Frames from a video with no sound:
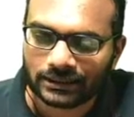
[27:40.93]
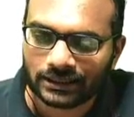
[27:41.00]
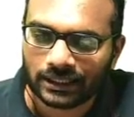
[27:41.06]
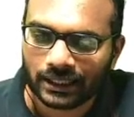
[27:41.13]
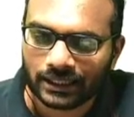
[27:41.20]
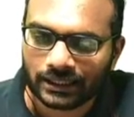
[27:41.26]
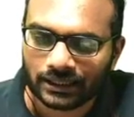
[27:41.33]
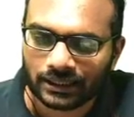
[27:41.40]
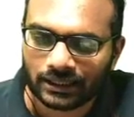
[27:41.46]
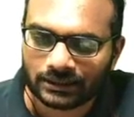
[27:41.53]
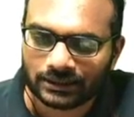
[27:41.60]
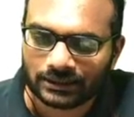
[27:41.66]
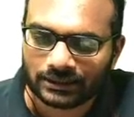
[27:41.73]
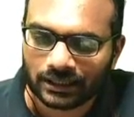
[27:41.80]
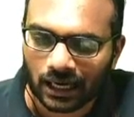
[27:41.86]
Kinetic energy
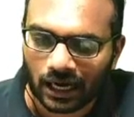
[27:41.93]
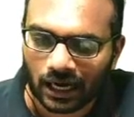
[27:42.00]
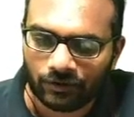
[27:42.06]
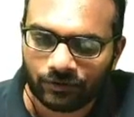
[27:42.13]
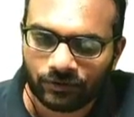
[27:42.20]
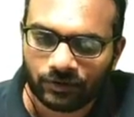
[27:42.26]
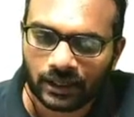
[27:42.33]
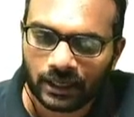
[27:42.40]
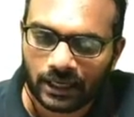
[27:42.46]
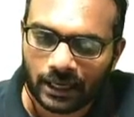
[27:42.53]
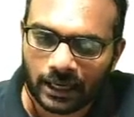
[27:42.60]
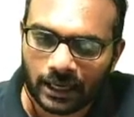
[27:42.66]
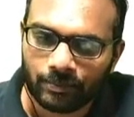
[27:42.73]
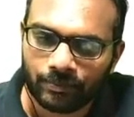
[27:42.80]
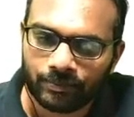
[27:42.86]
is half
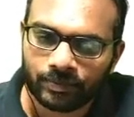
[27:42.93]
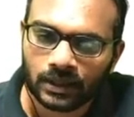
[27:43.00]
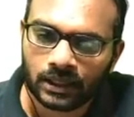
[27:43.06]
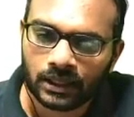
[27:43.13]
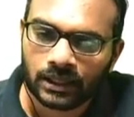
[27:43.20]
m